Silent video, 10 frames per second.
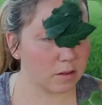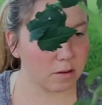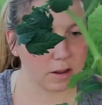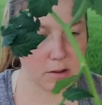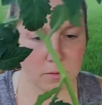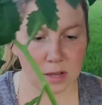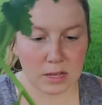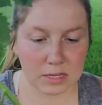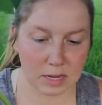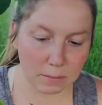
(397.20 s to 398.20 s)
the ground.
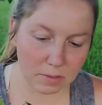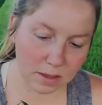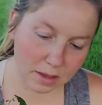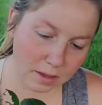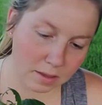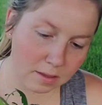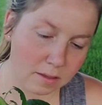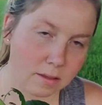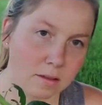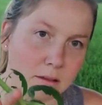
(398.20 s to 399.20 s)
Same thing.
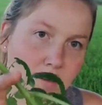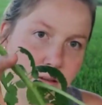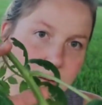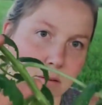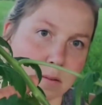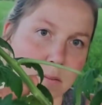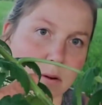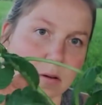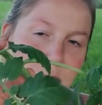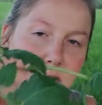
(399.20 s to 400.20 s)

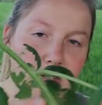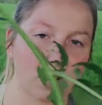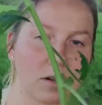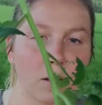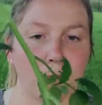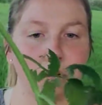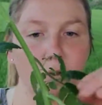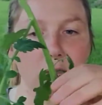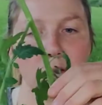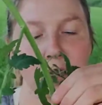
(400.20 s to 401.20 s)
Put as much, I'll
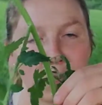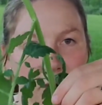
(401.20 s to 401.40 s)
pull like